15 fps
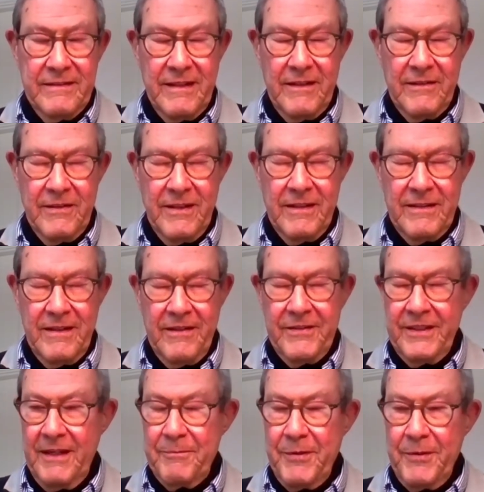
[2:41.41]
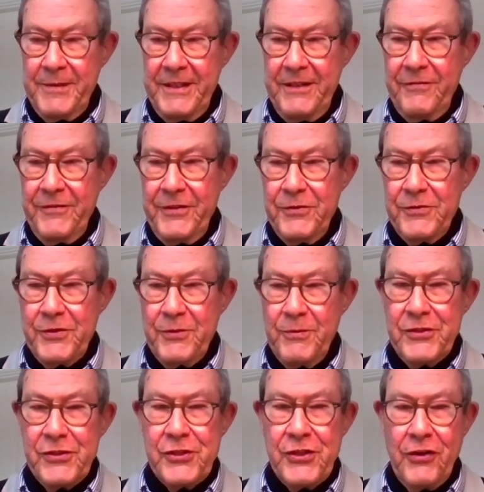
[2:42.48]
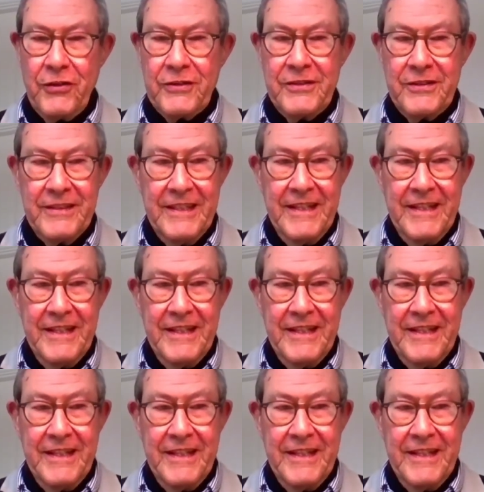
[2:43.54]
I think I probably even used the word shocked,